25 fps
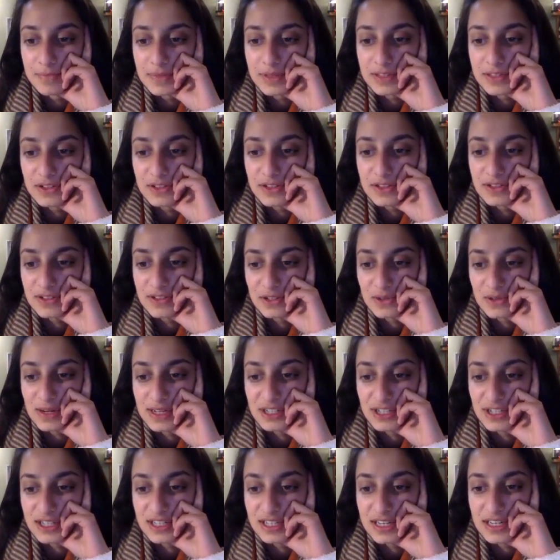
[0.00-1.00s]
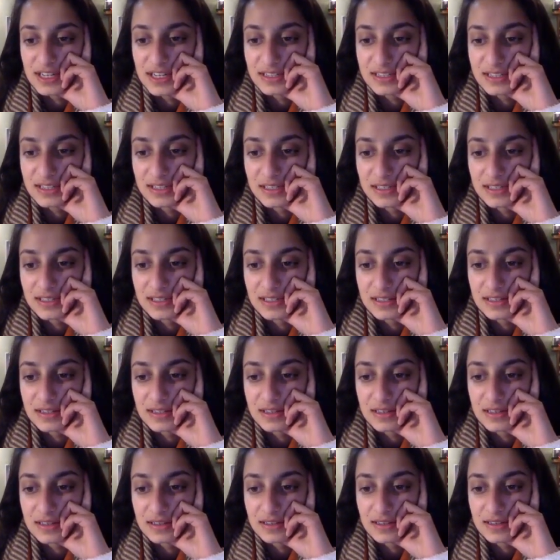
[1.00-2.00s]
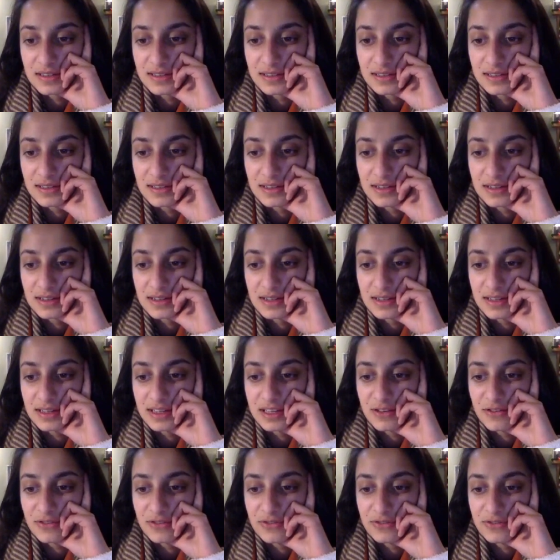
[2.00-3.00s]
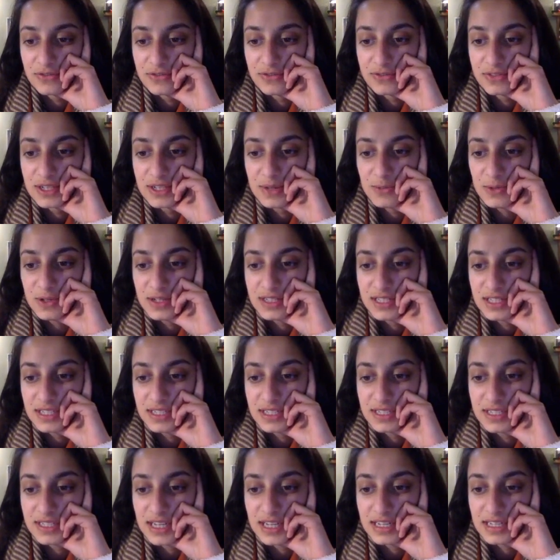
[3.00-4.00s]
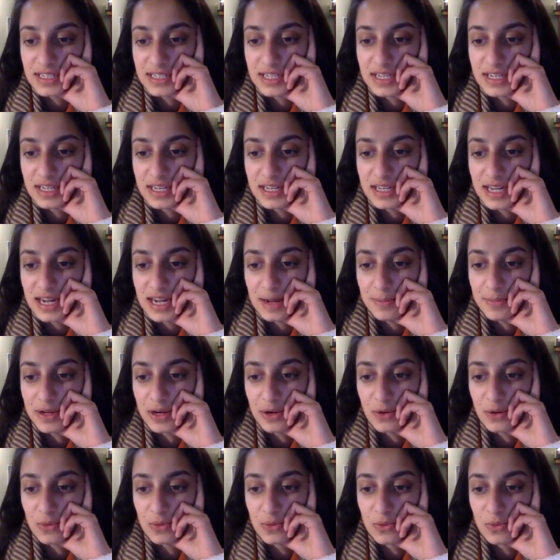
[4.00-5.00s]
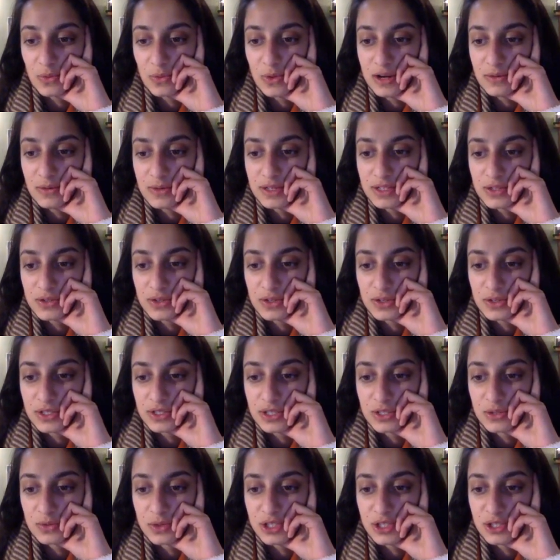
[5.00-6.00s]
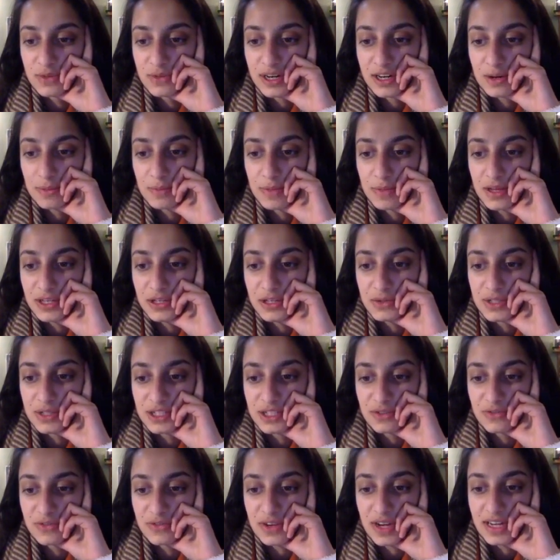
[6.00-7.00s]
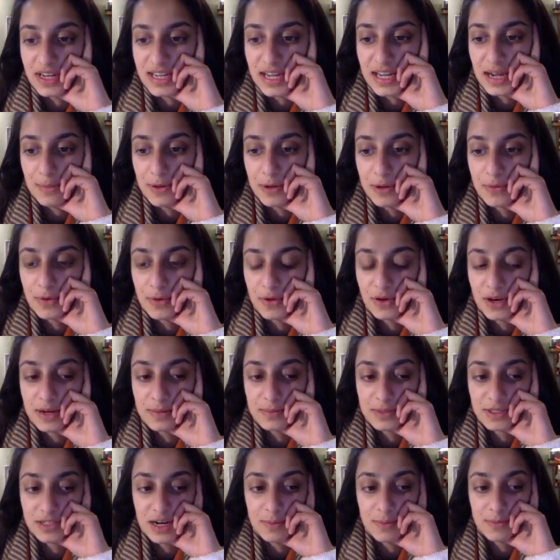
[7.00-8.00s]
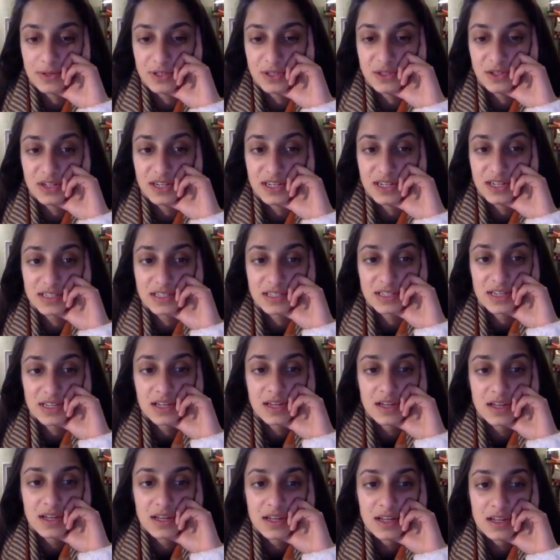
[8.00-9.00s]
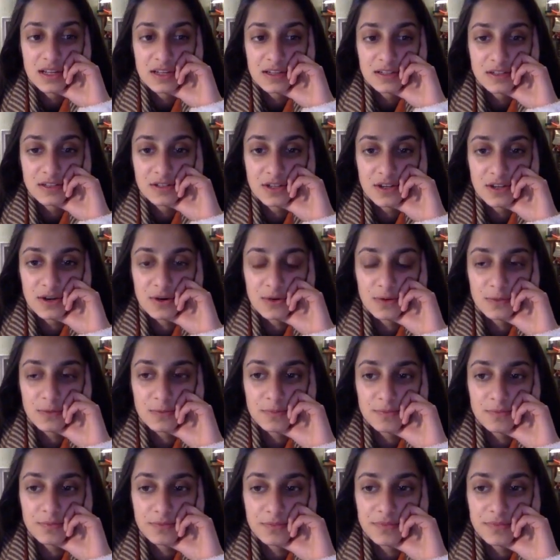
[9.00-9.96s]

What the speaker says: So there's a question here. It says, if someone did decide to take a gap year, what resources would you recommend using to find gap year programs and opportunities? So